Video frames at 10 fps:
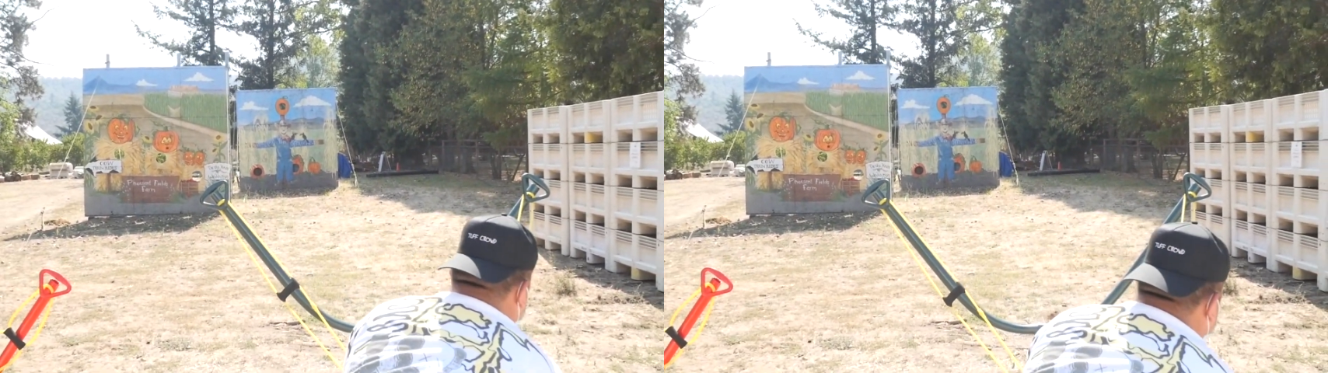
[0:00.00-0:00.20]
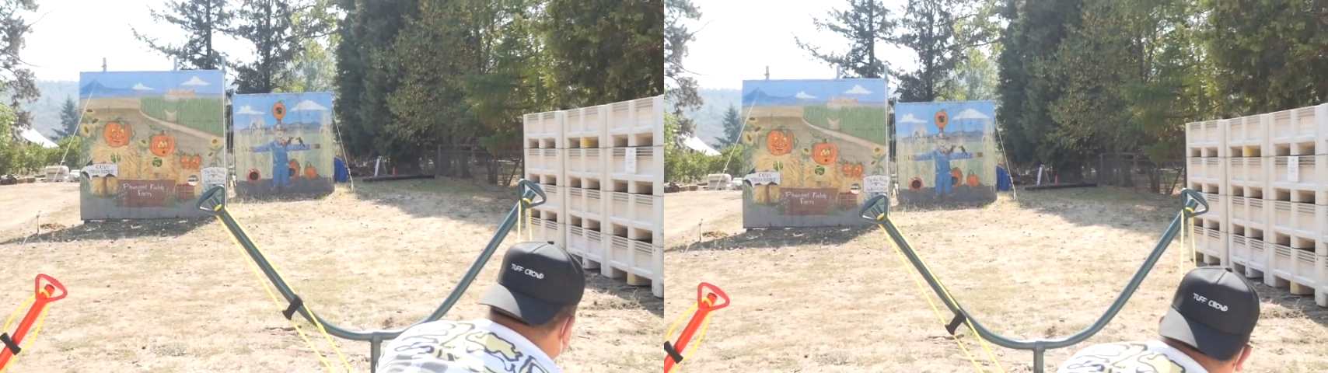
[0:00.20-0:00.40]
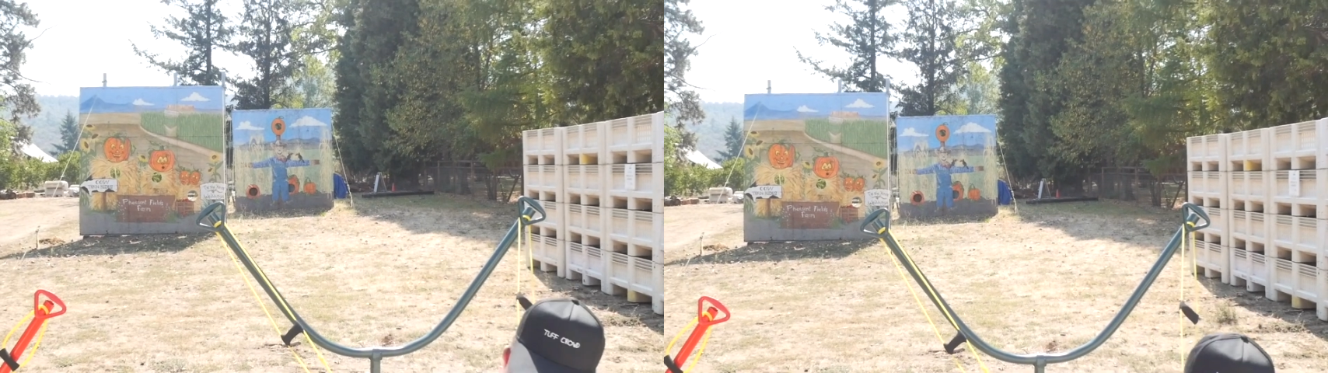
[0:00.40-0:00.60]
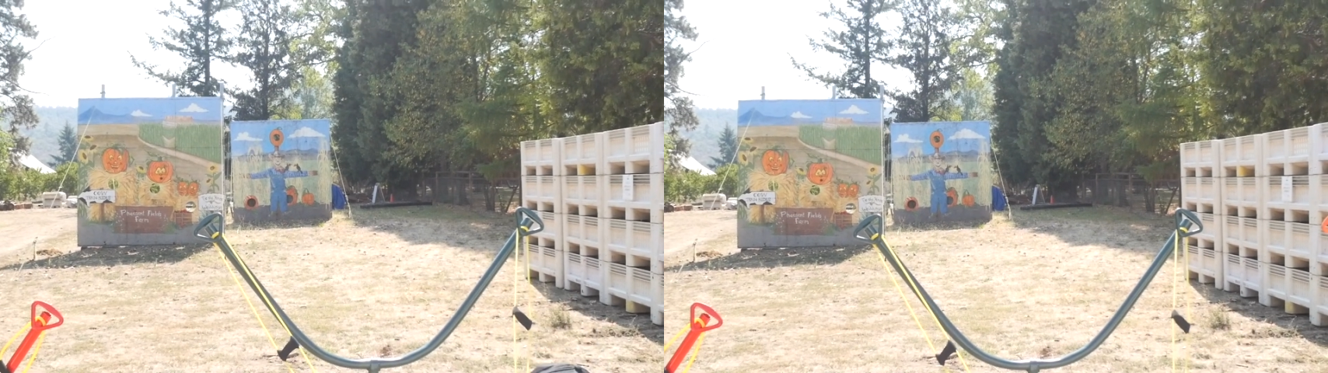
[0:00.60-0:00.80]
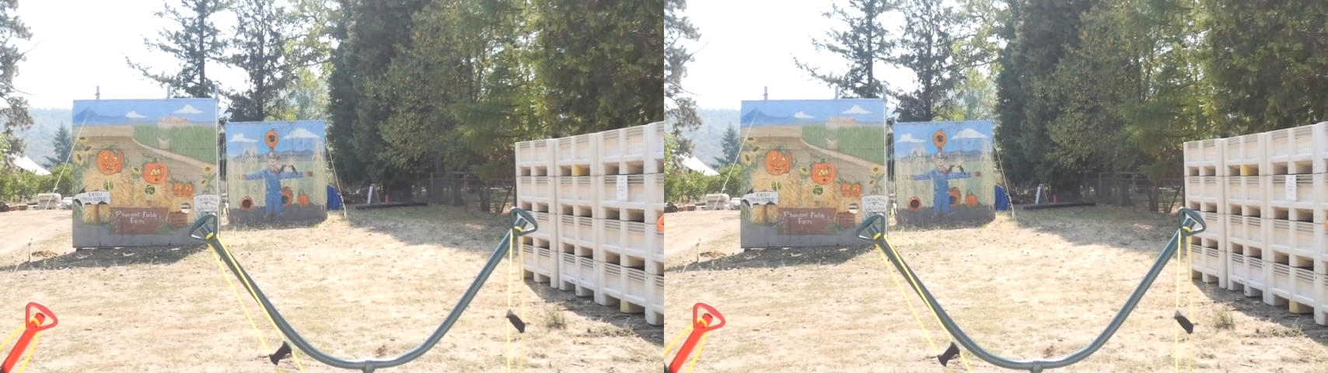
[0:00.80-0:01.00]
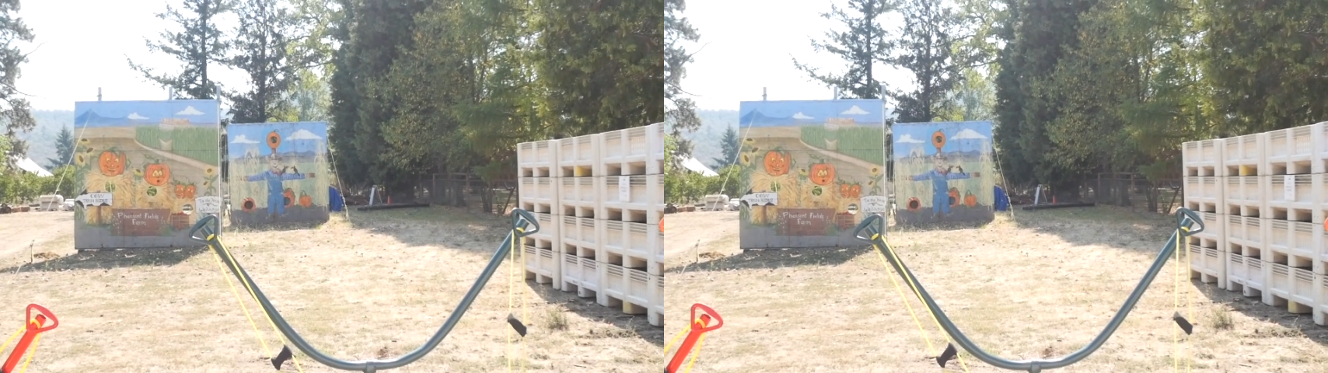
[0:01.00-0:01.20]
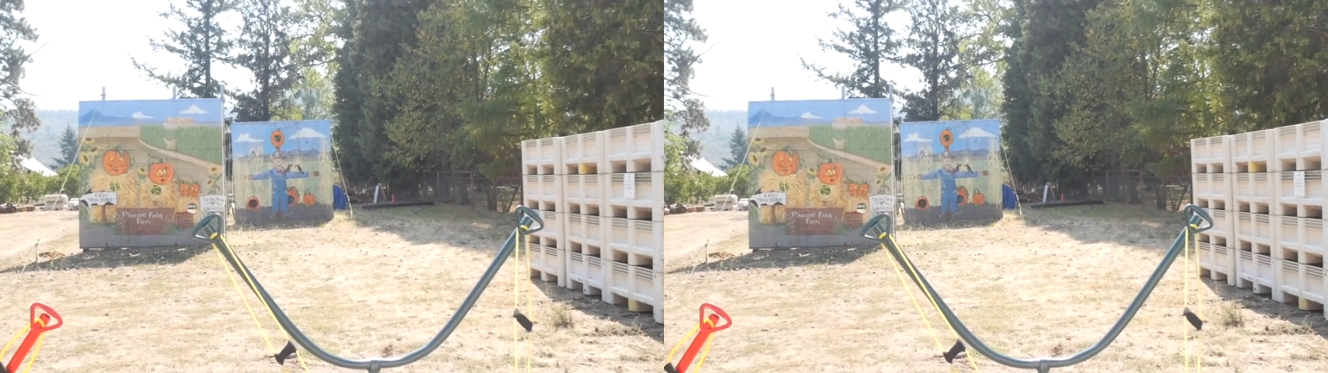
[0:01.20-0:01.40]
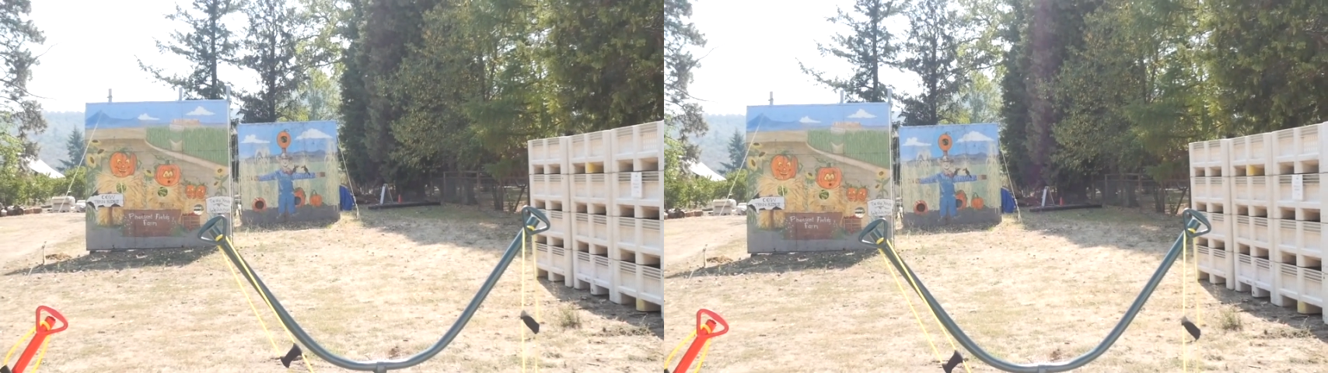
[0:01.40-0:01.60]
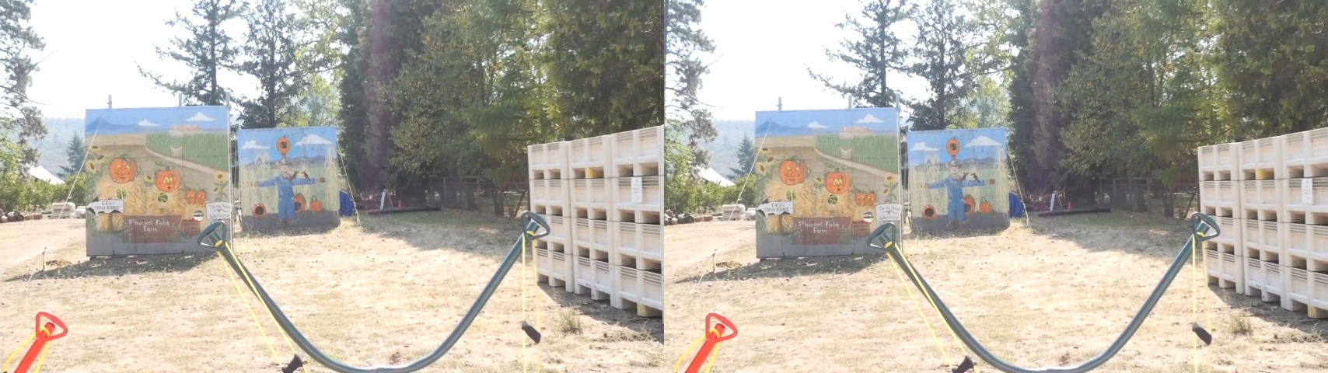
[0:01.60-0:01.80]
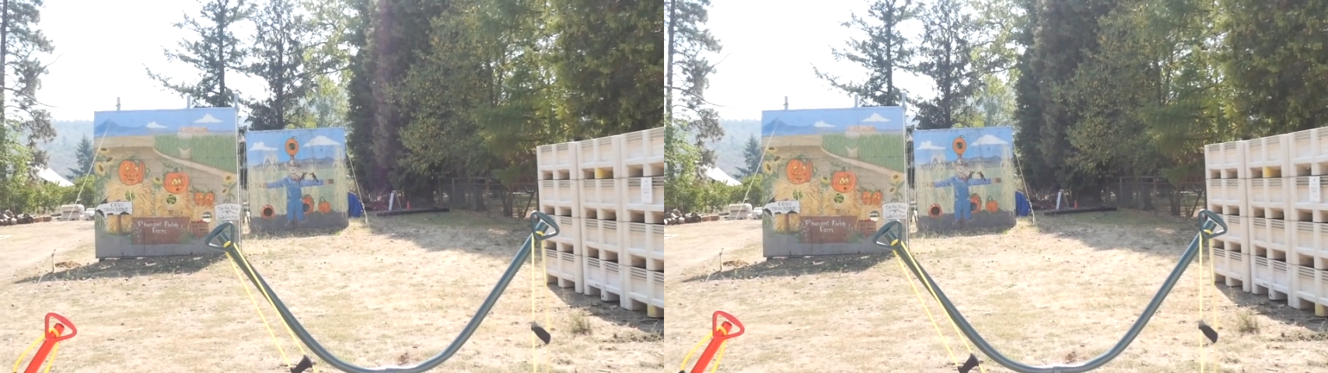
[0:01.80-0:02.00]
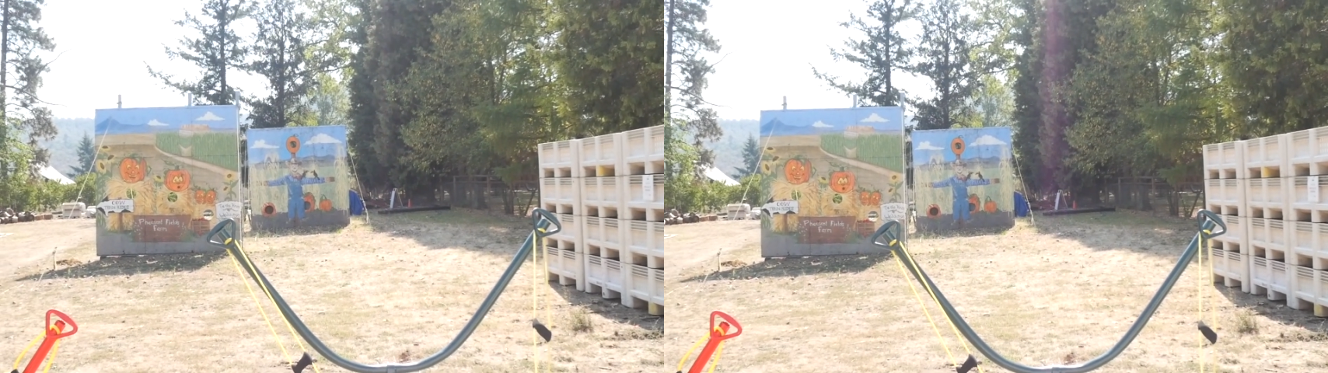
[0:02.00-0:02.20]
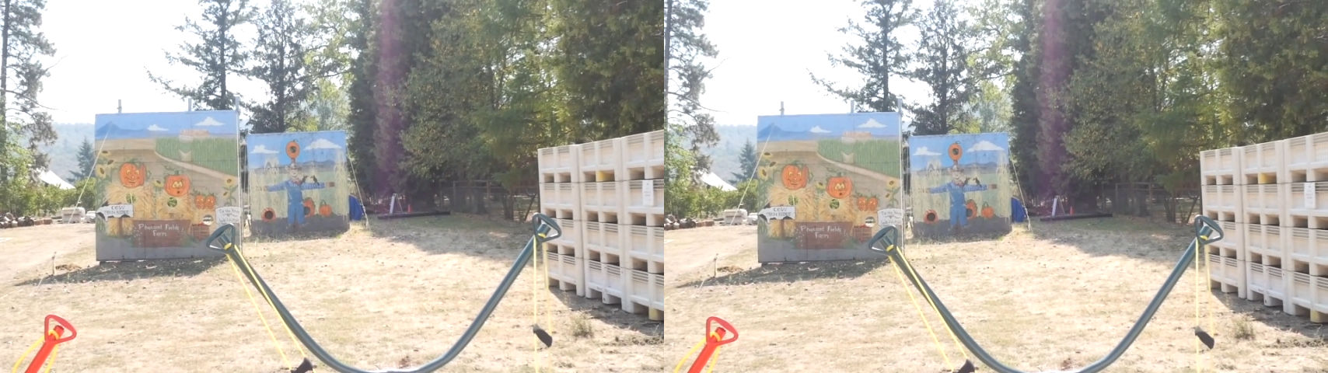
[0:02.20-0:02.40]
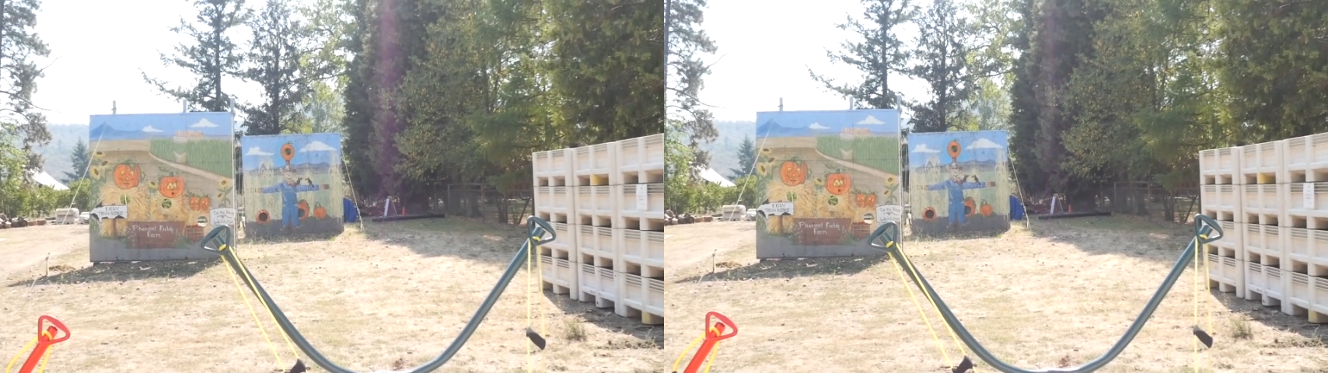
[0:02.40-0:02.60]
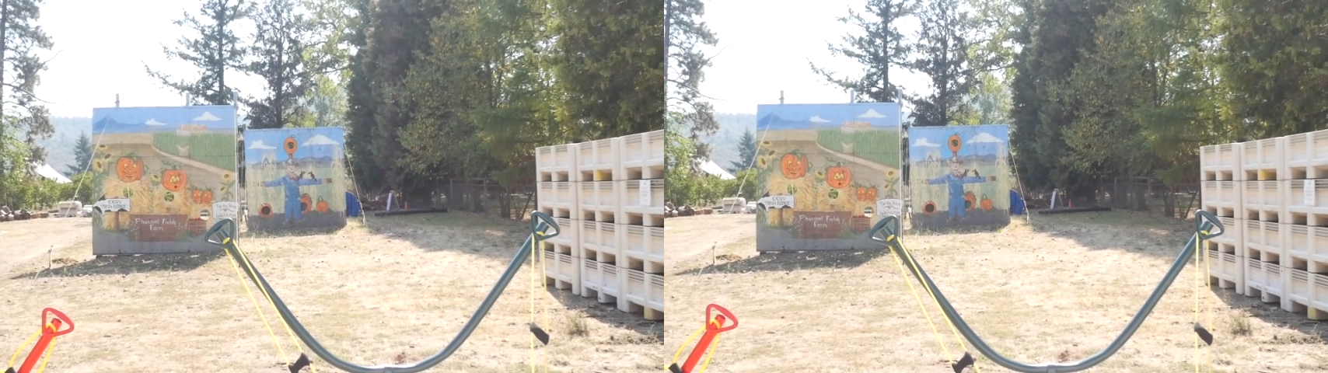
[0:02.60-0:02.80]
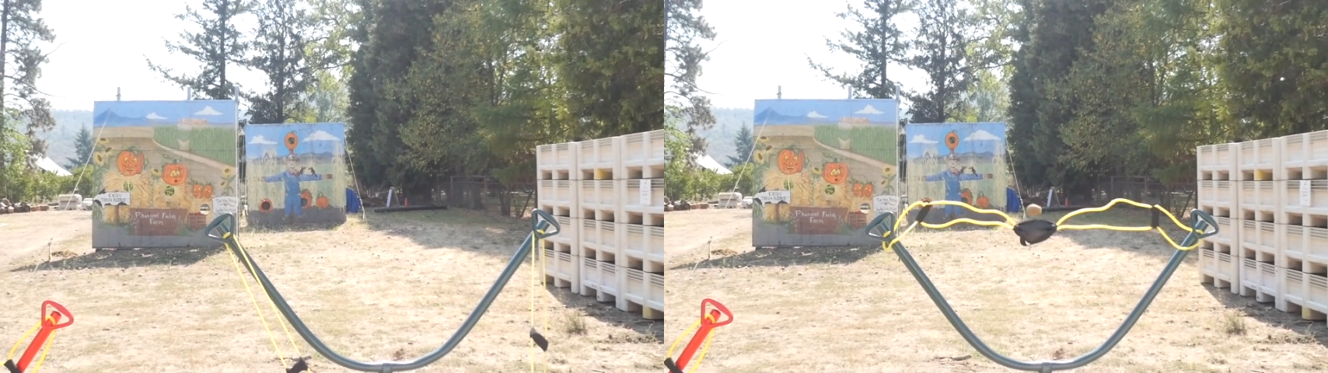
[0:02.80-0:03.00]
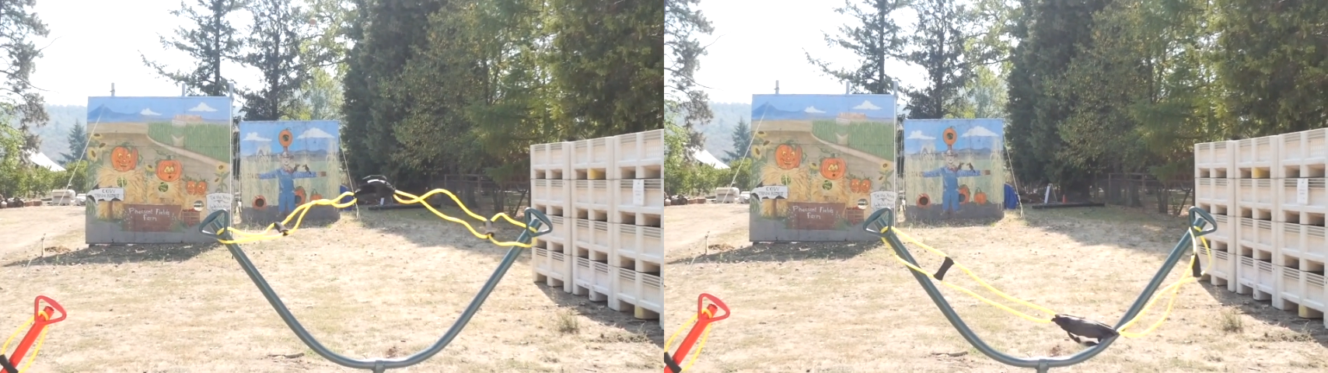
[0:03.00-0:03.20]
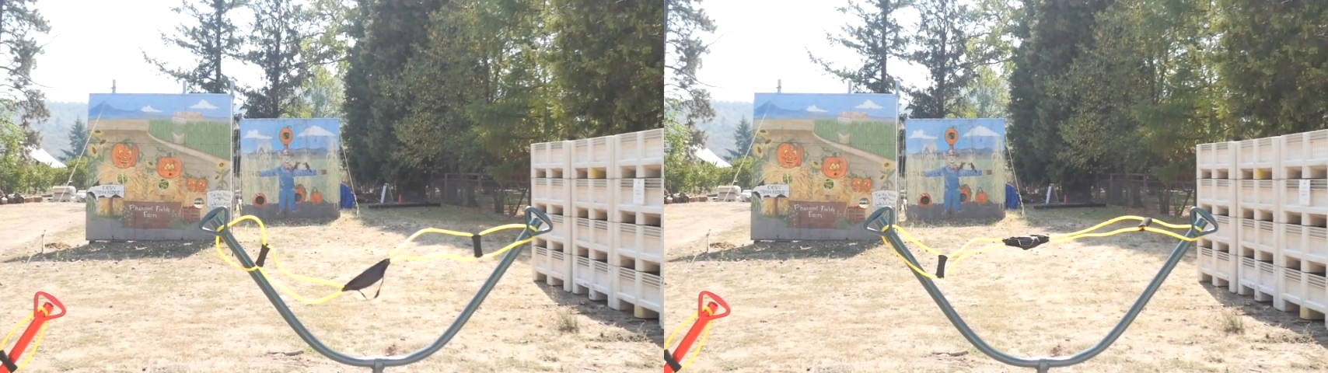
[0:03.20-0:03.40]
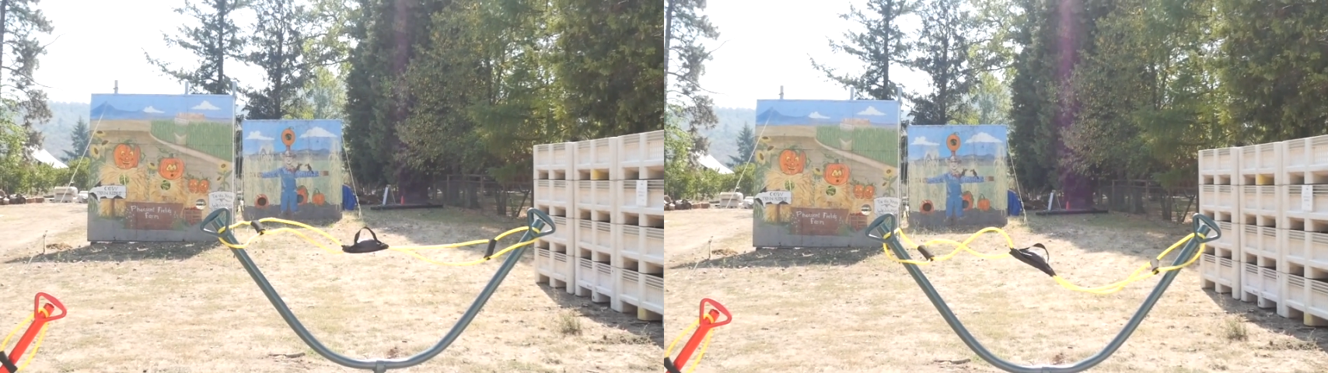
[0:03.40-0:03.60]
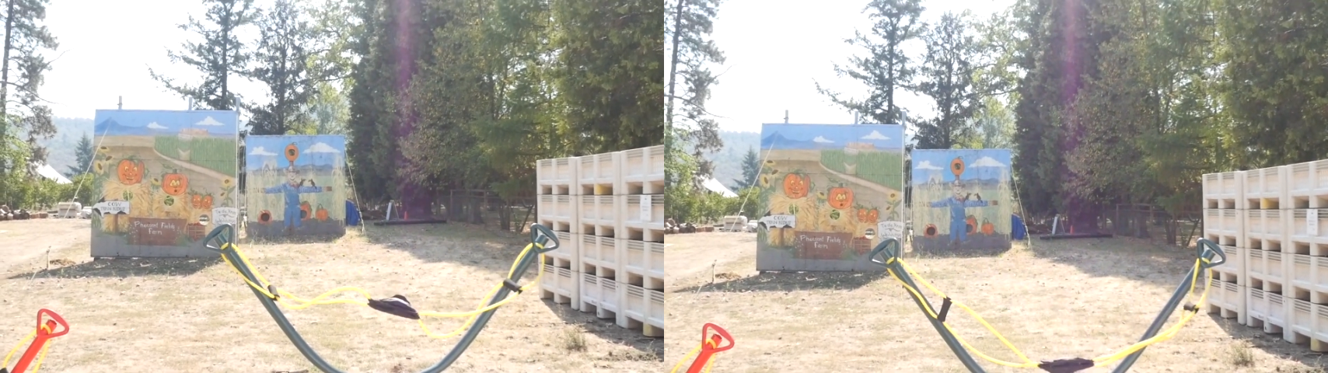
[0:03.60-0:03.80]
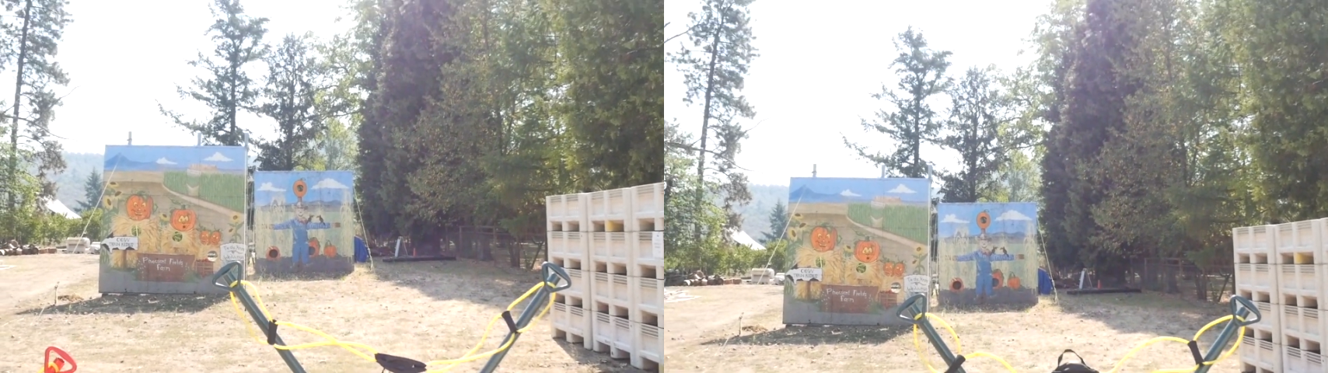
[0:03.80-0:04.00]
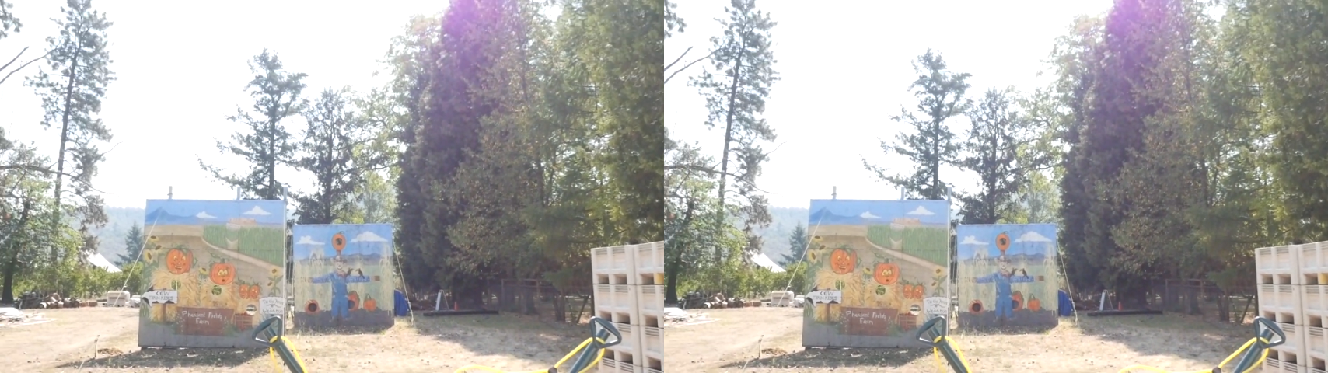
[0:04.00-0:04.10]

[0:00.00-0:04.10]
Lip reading: No face is visible, so there are no lips to read.